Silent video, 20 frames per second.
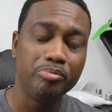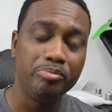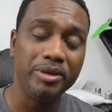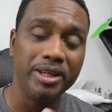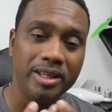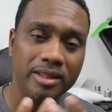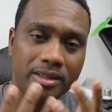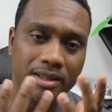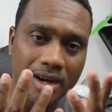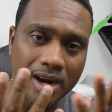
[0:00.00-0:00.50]

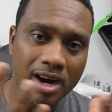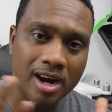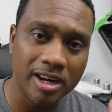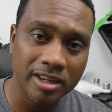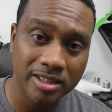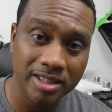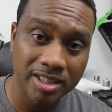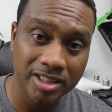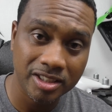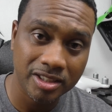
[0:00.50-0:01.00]
be the
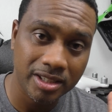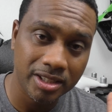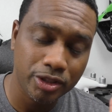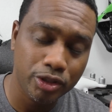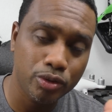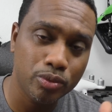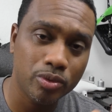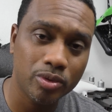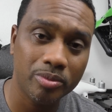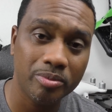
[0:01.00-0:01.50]
artist
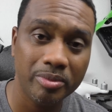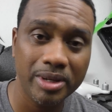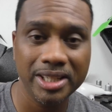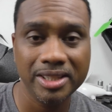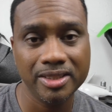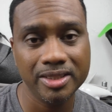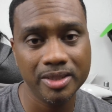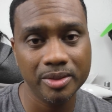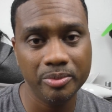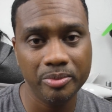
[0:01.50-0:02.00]
that you were
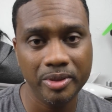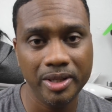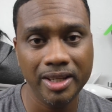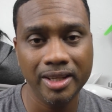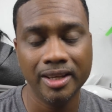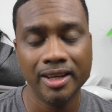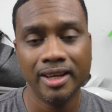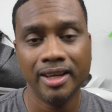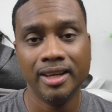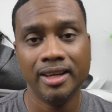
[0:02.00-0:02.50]
meant to be